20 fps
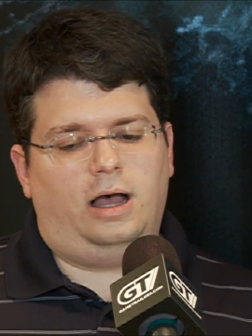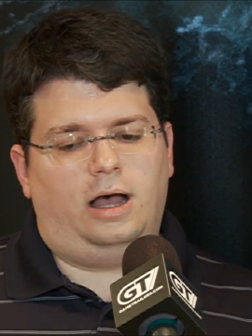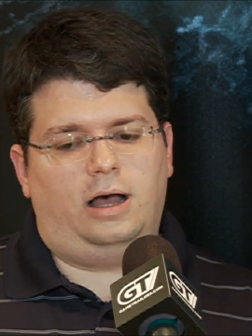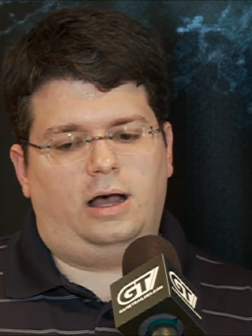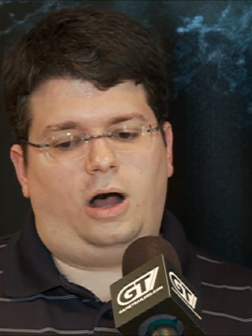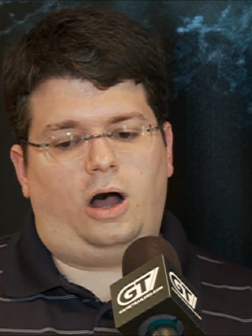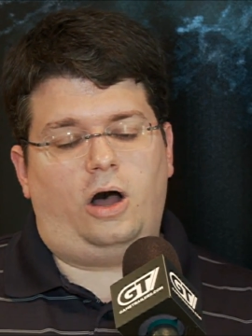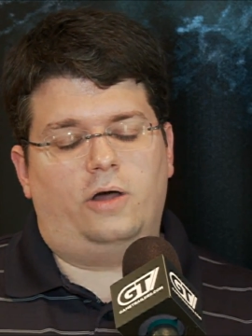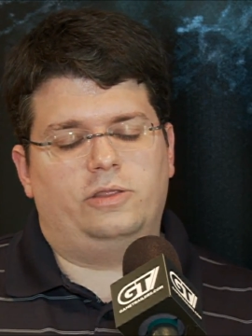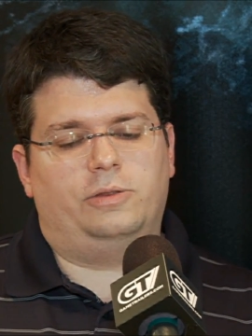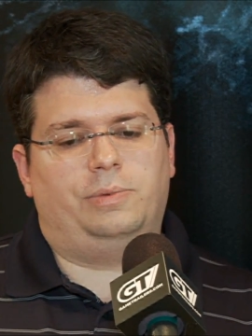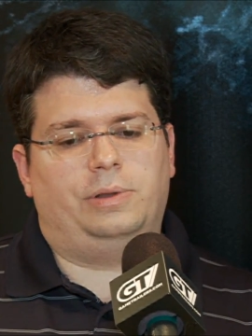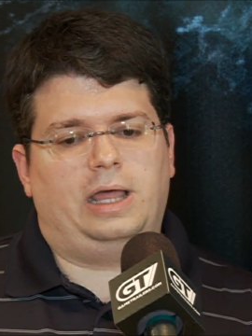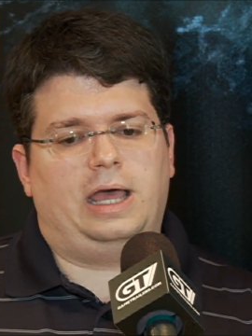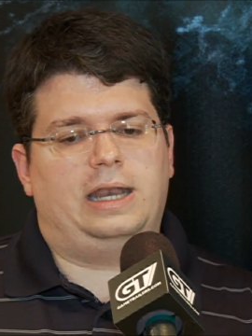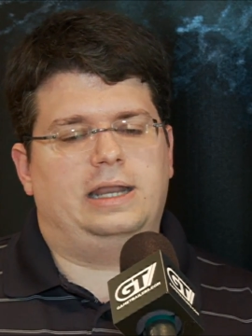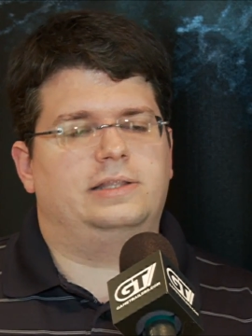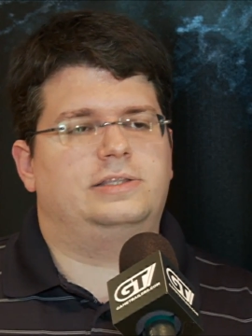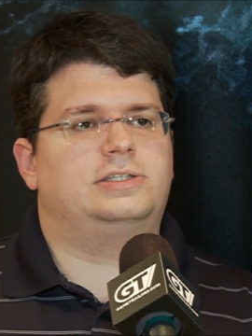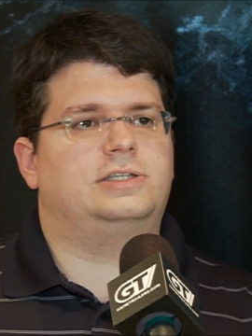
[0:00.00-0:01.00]
on the
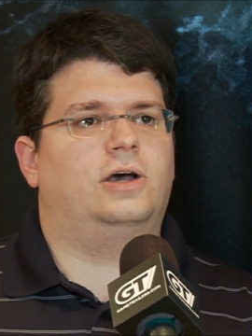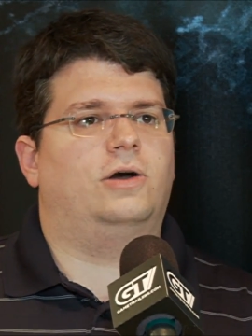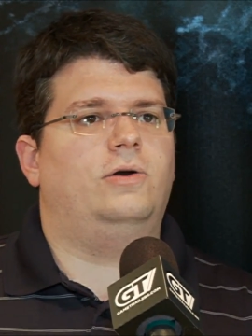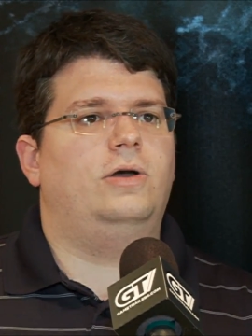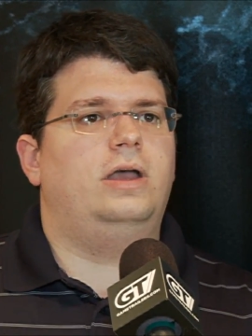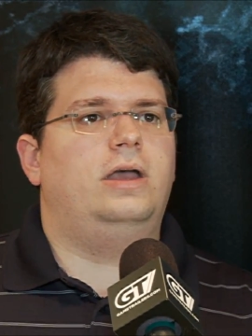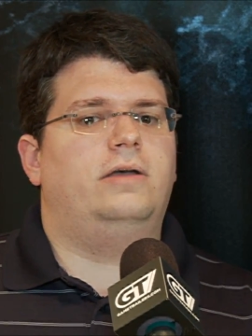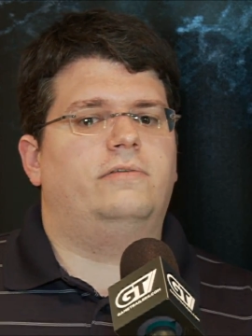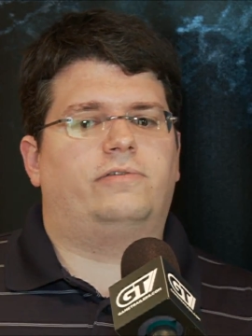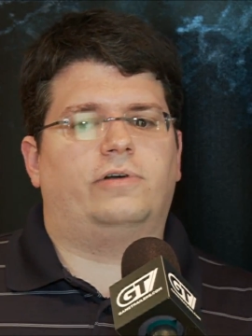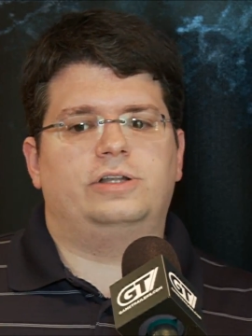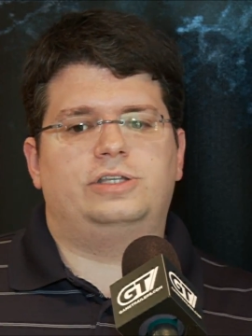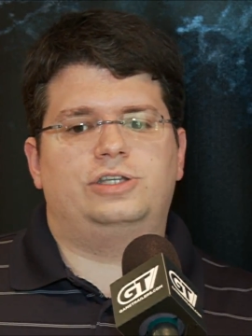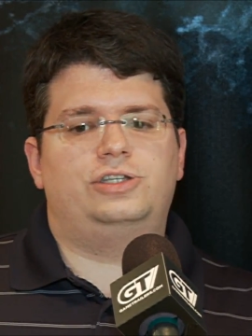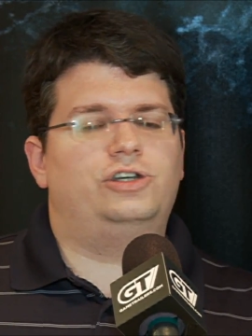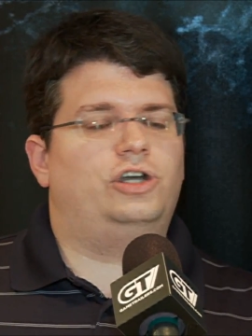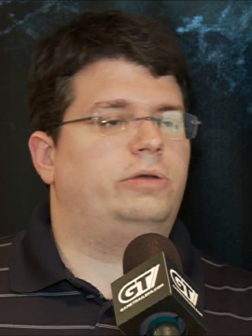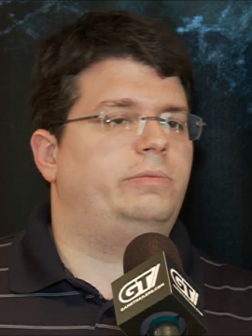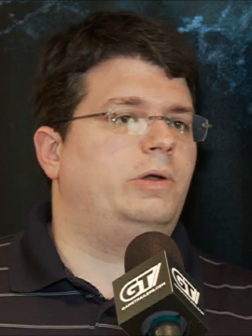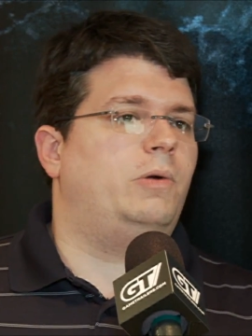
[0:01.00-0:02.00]
planet. So, for
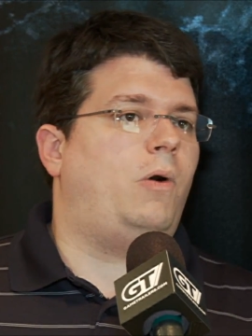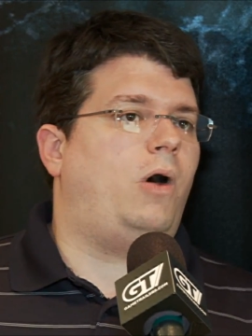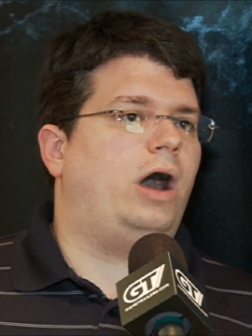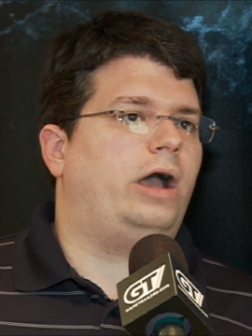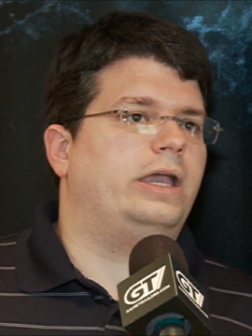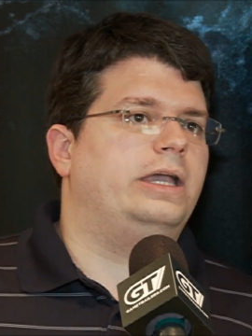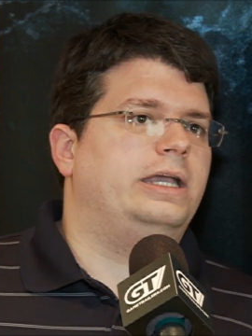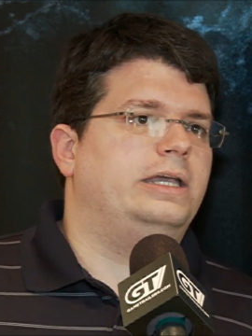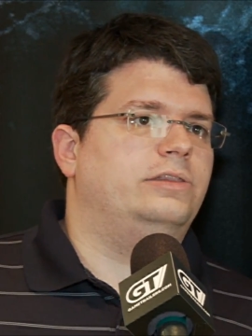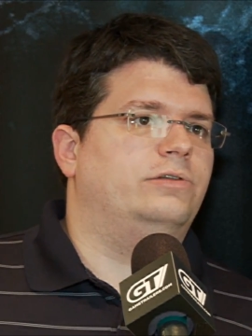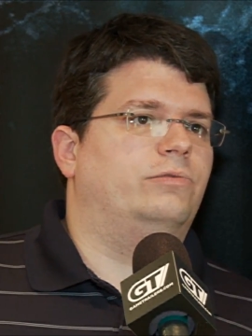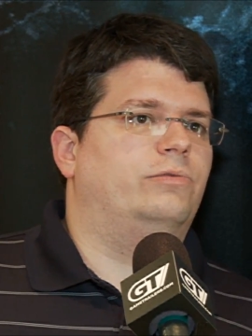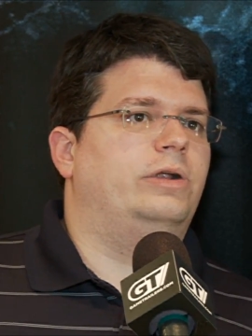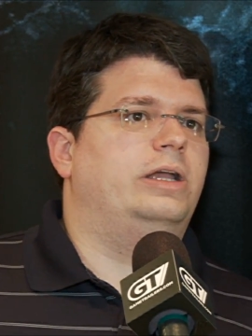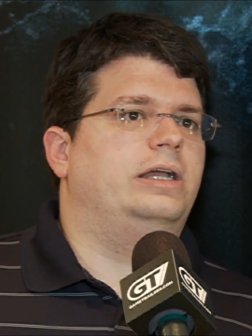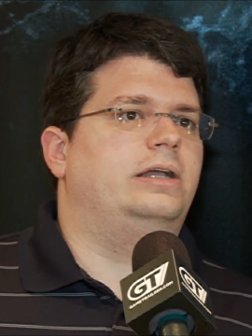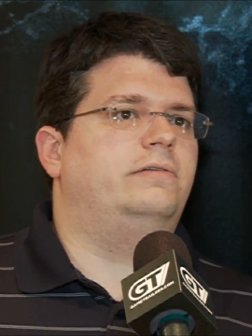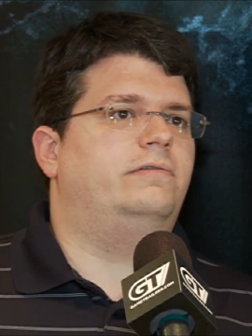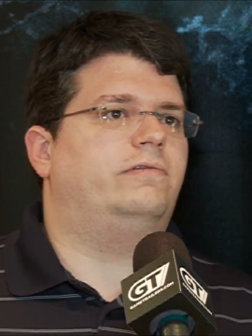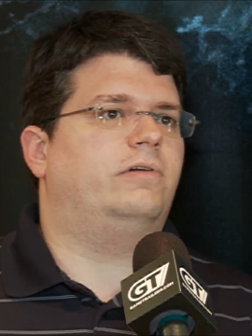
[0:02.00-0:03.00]
instance, you could be walking in the
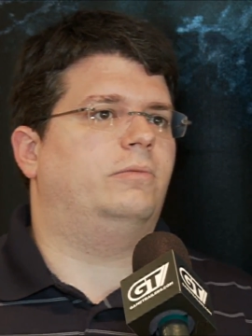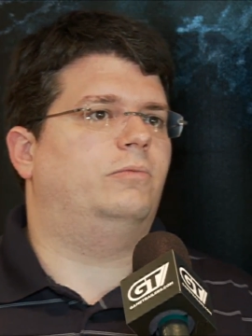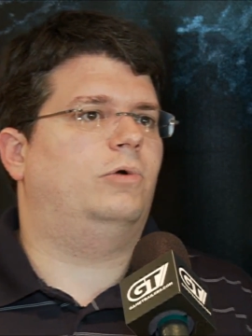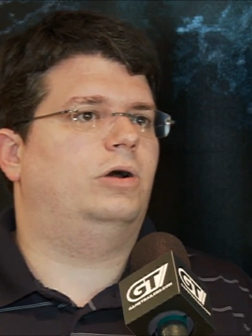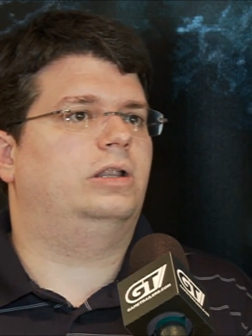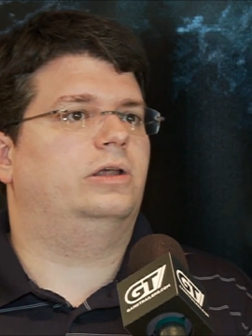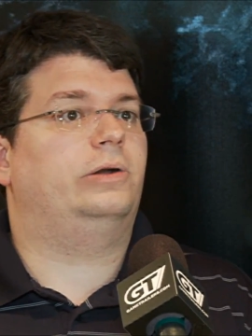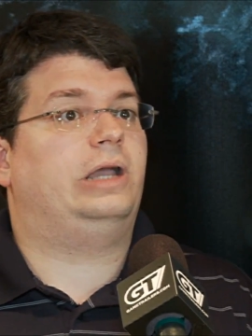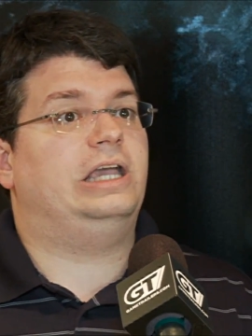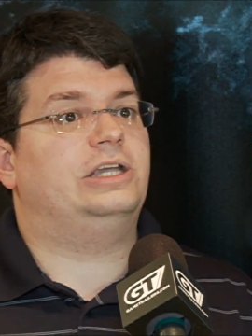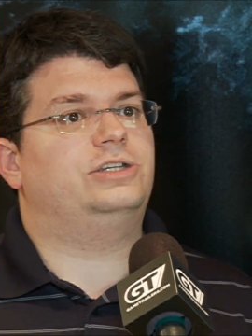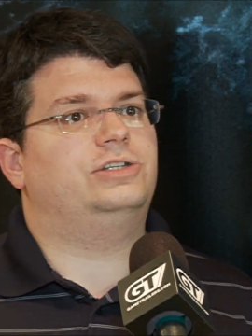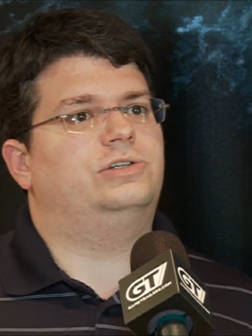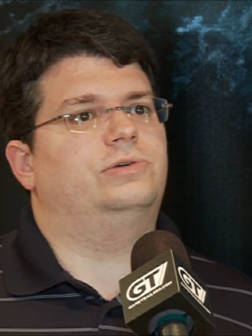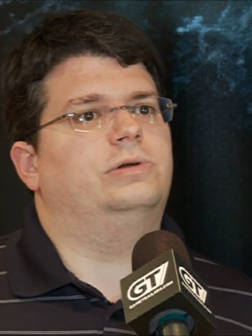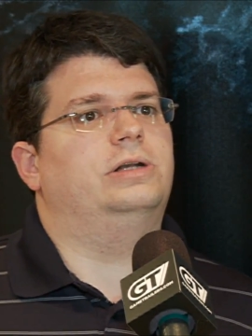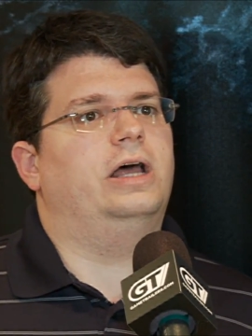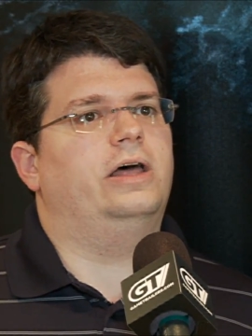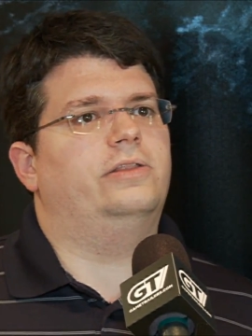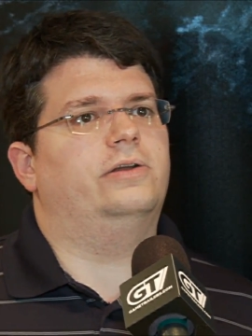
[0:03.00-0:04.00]
rig from one location
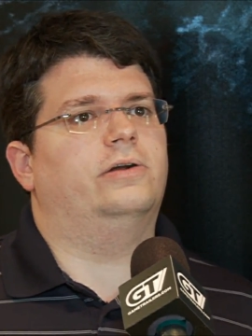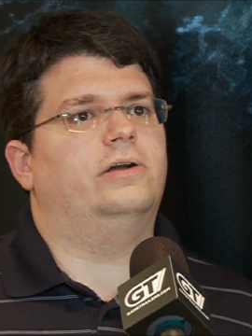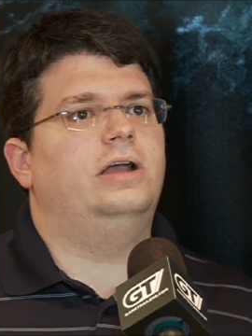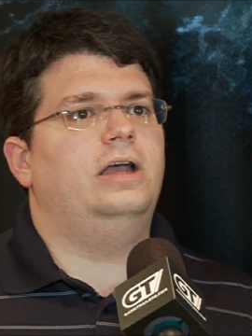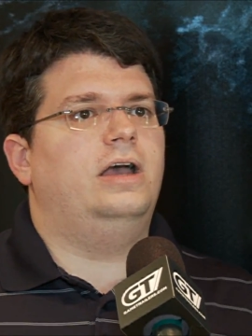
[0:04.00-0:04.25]
to another,